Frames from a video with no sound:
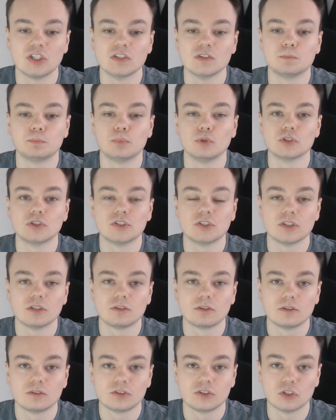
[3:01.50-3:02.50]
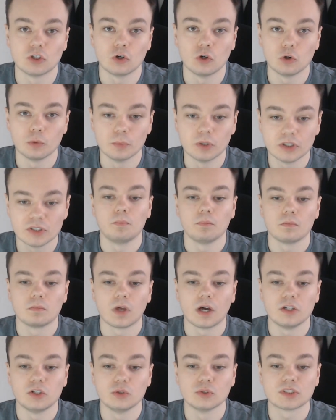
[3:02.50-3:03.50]
butter to hummus, I
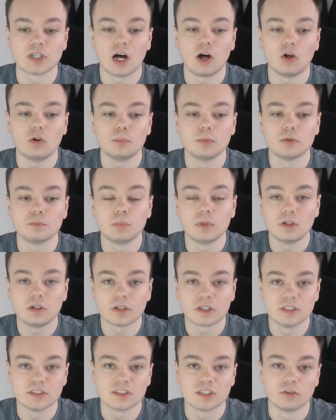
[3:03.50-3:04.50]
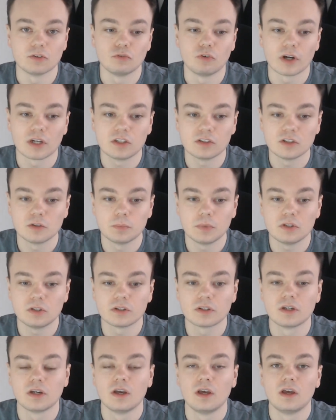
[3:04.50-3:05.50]
used almond milk instead of regular
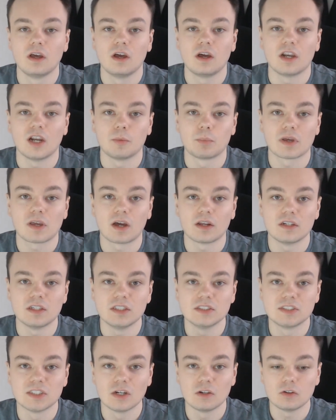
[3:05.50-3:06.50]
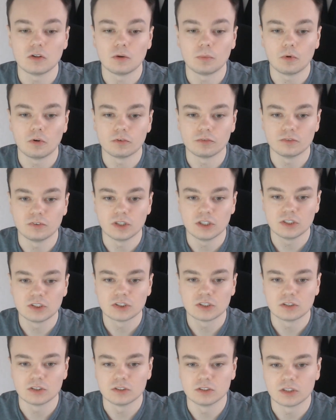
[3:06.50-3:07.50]
milk, and I began eating a lot more fish
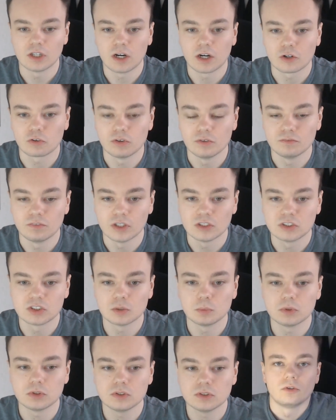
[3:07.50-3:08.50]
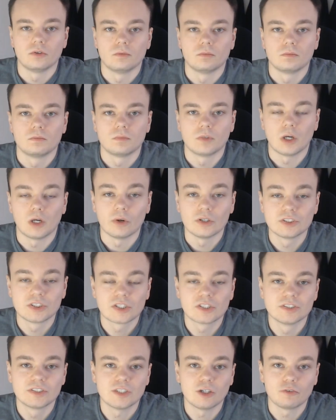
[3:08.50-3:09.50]
and dark green vegetables. Now, as you
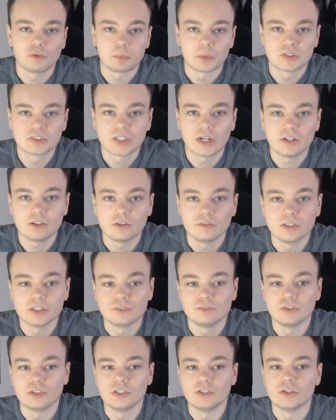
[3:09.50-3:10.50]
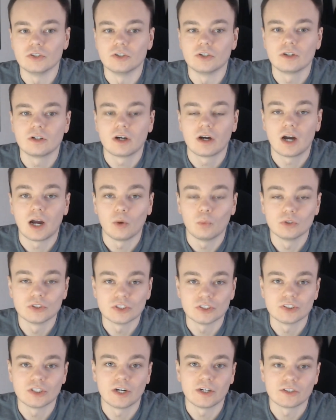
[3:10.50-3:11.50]
can tell from the title of this video, I
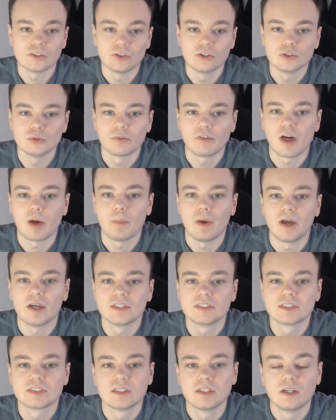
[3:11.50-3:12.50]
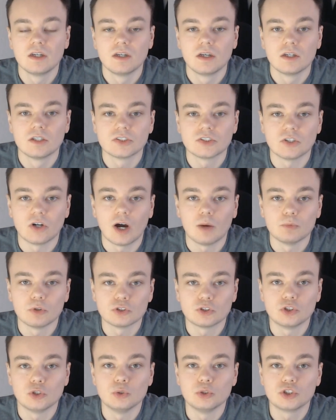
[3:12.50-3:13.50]
wasn't diagnosed with MS, so I'm not
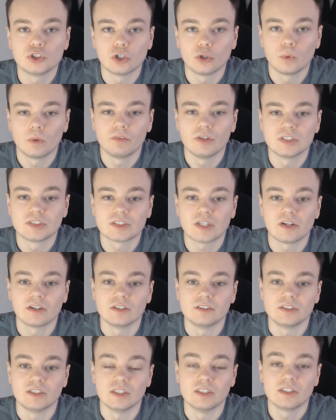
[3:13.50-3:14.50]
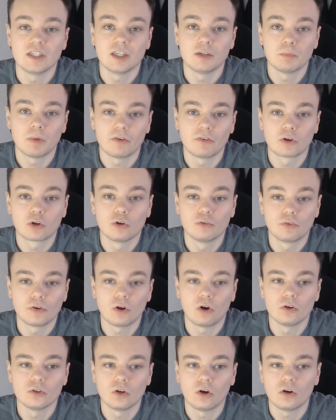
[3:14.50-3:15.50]
too sure whether this diet did aid my recovery
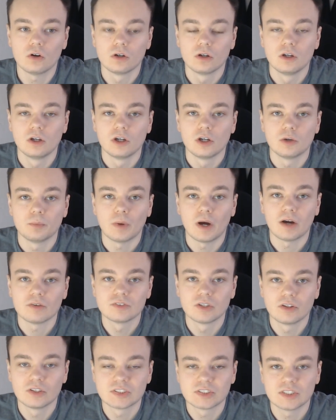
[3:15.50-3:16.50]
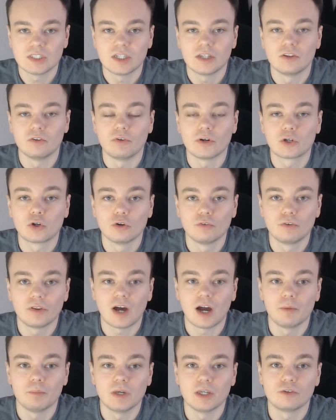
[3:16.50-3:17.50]
or not. But after they say the recovery that
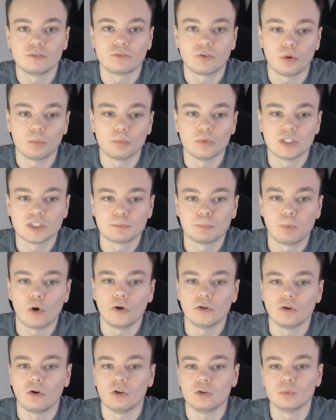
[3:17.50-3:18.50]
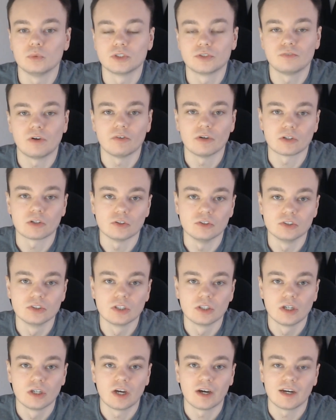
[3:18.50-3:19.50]
I made from this point on was very good,
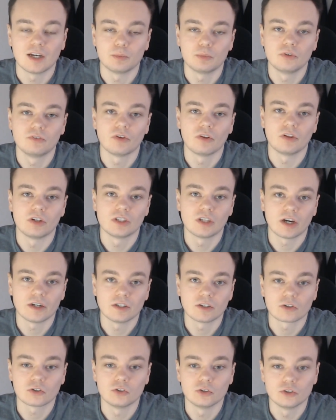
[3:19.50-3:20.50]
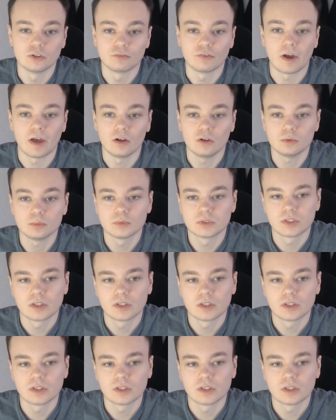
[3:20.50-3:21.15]
and I believe that the diet could have helped.